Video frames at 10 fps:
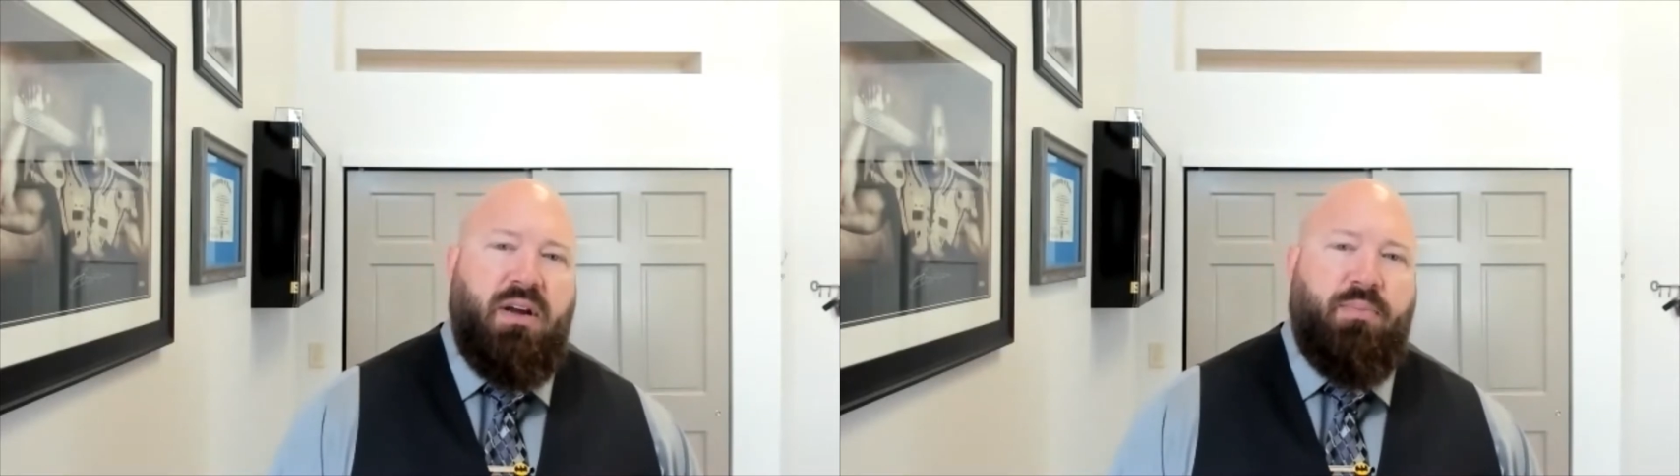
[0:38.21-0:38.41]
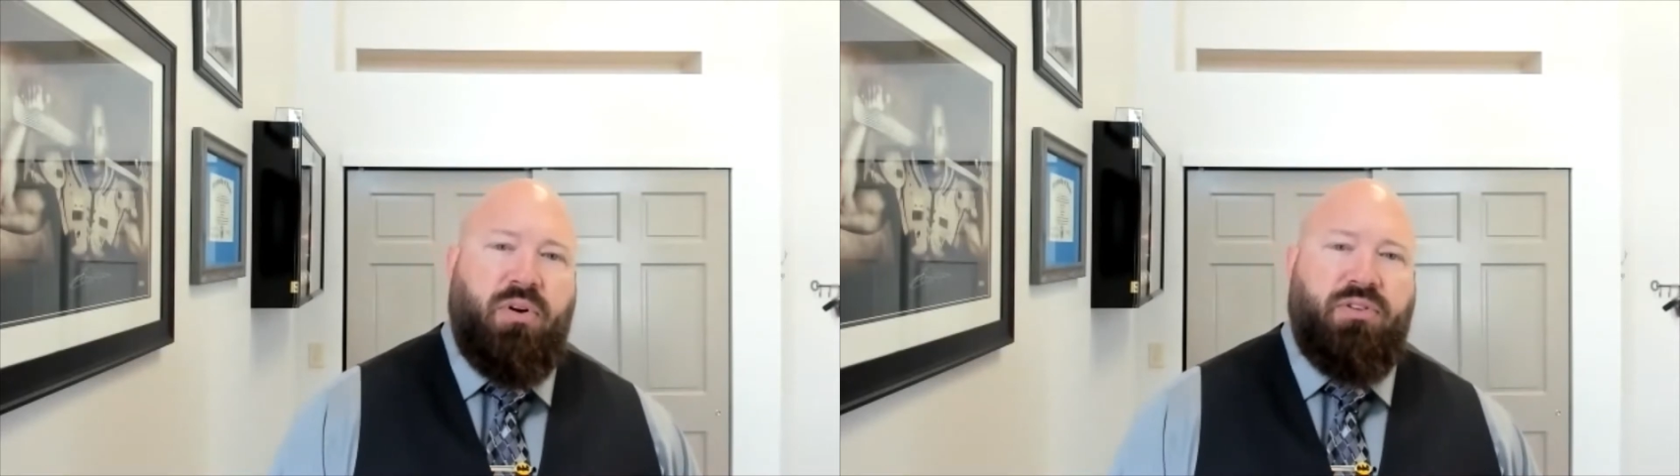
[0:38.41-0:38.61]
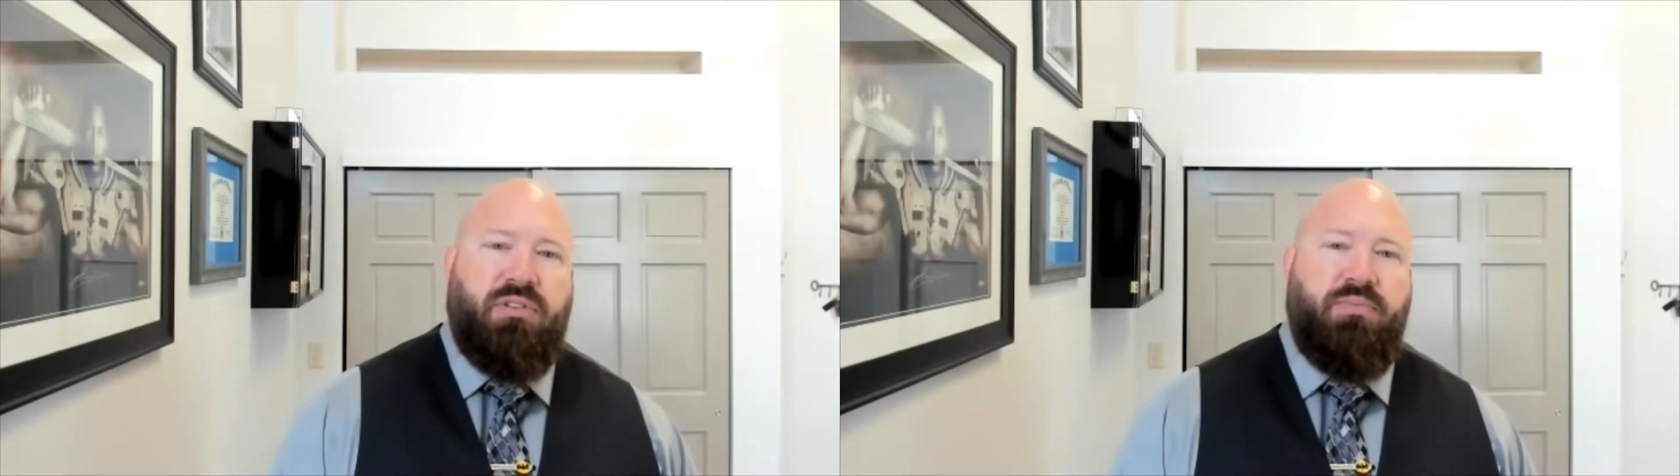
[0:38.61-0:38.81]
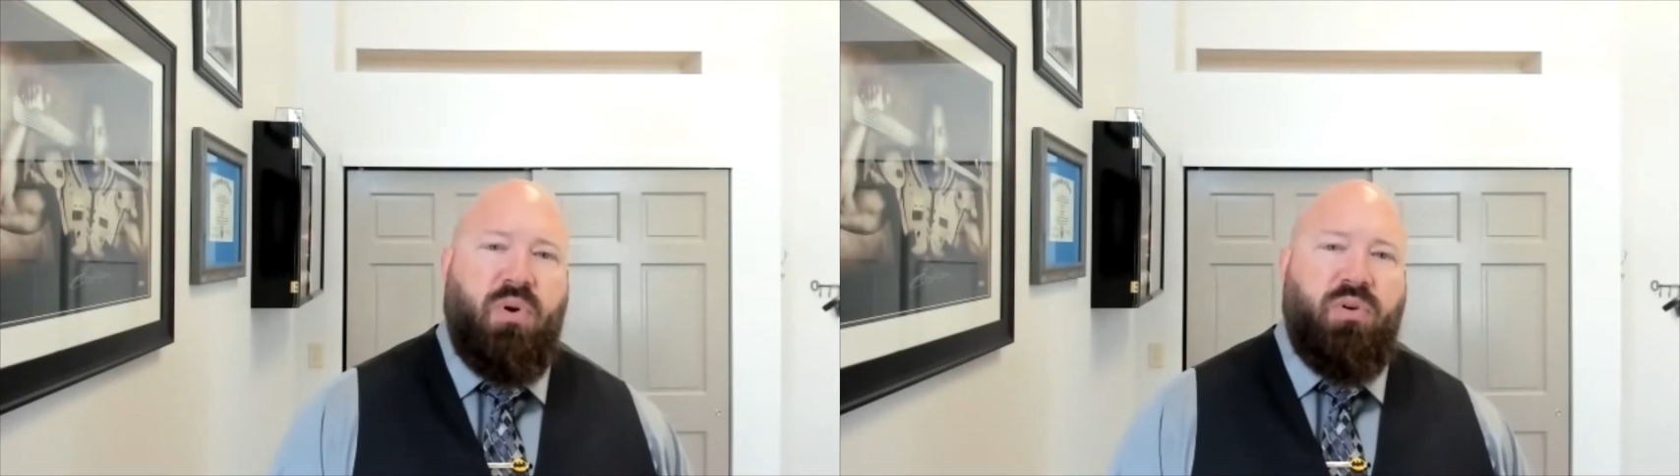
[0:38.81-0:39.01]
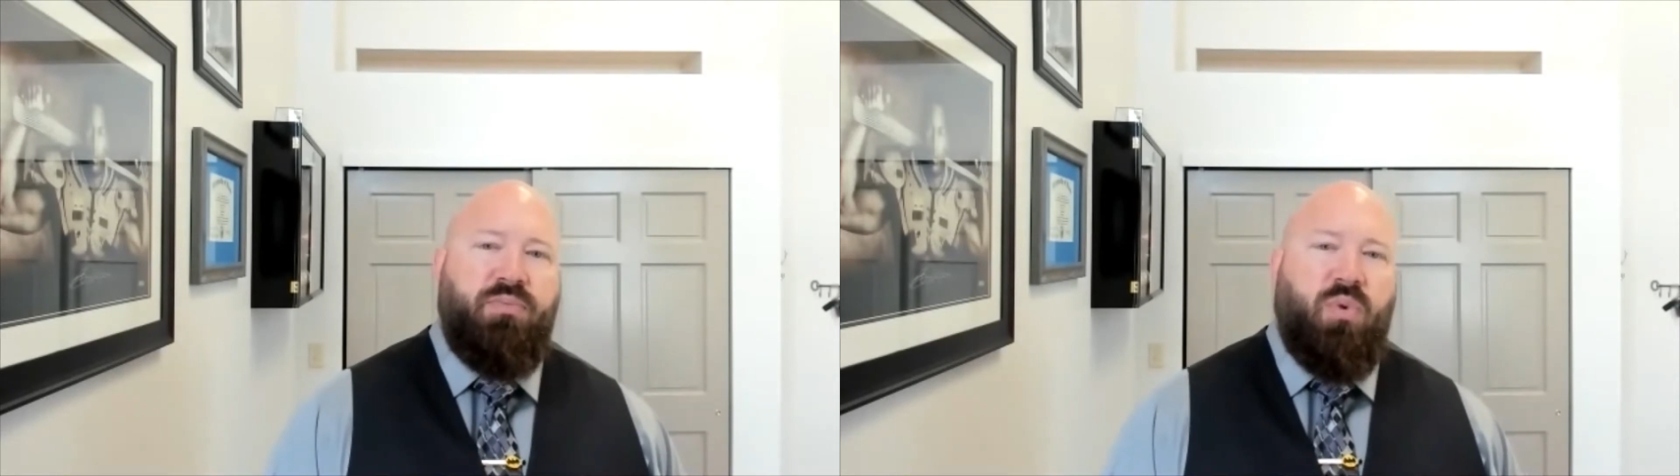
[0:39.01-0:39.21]
purchase
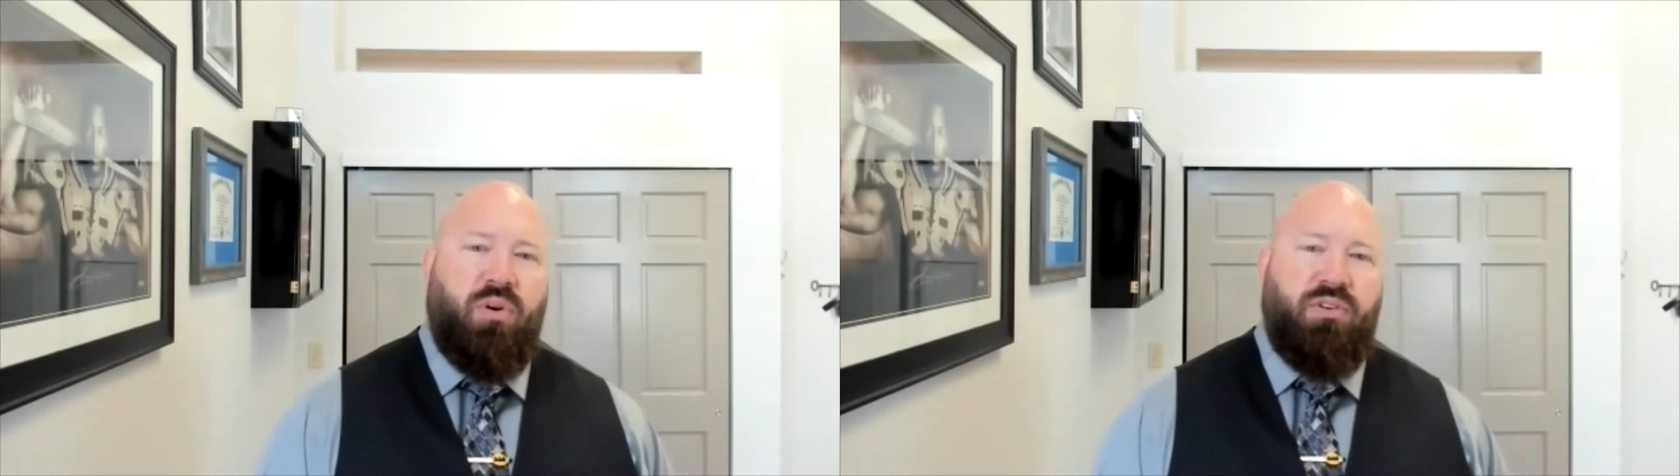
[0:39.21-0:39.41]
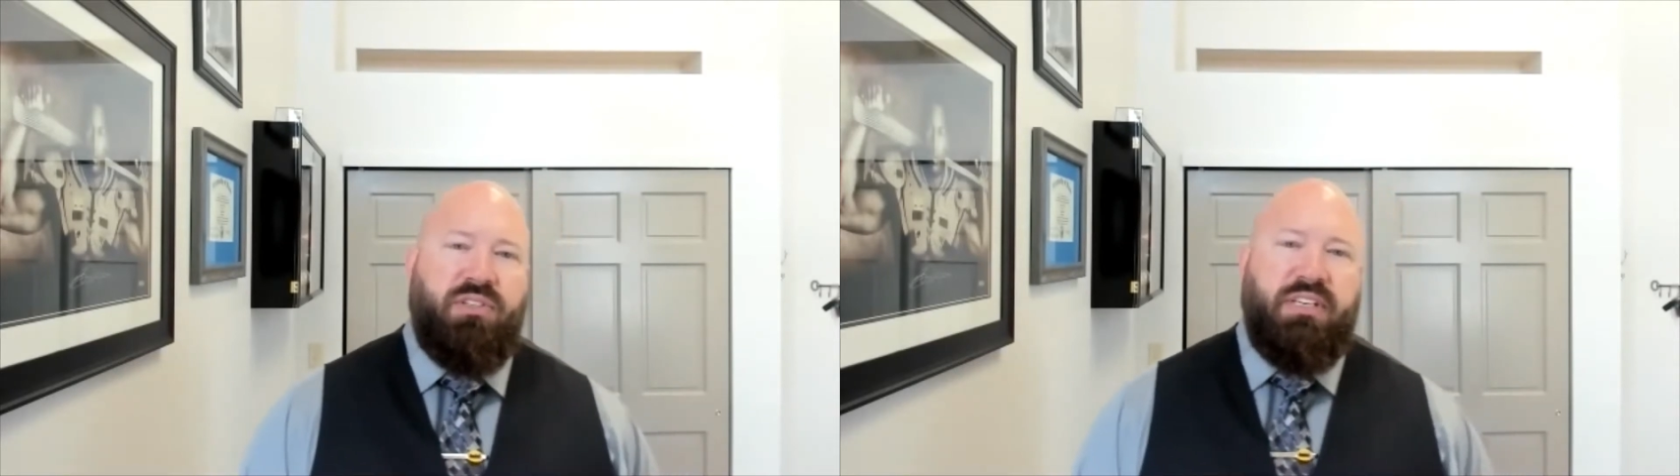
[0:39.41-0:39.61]
most mortgages